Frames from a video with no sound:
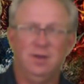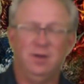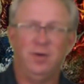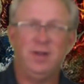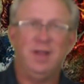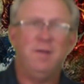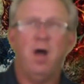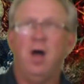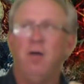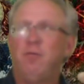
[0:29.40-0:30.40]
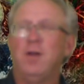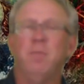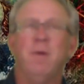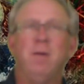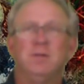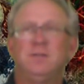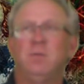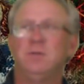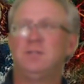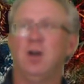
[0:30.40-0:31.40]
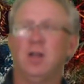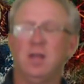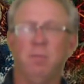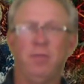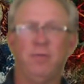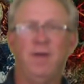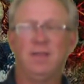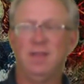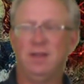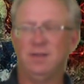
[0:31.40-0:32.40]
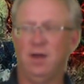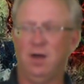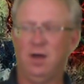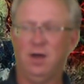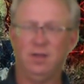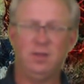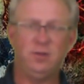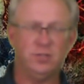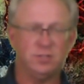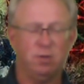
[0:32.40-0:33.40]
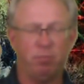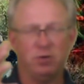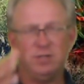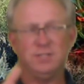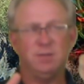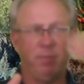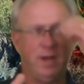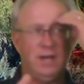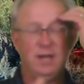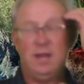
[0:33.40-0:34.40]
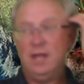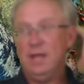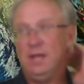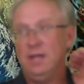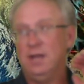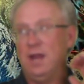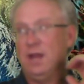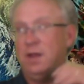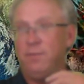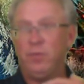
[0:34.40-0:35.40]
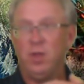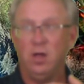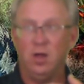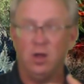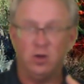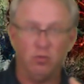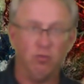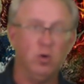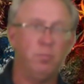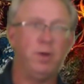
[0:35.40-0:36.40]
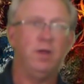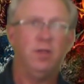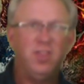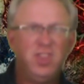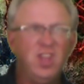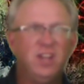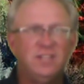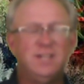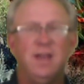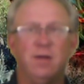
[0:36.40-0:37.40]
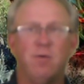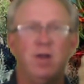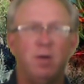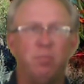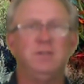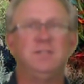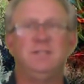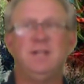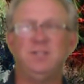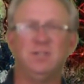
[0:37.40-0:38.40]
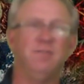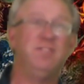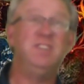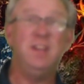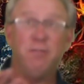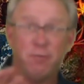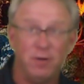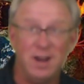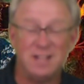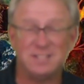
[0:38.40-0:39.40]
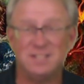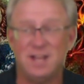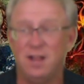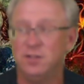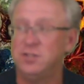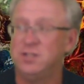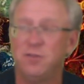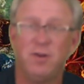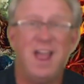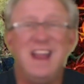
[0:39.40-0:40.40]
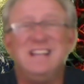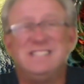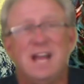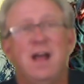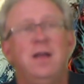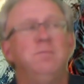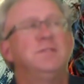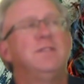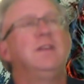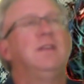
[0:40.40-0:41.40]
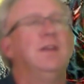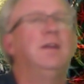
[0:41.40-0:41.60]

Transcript: right? Uh, a friend of mine was was talking about the fact that uh, he just participated in a a group think tank, right? A presentation of different eschatology, different end times thinking,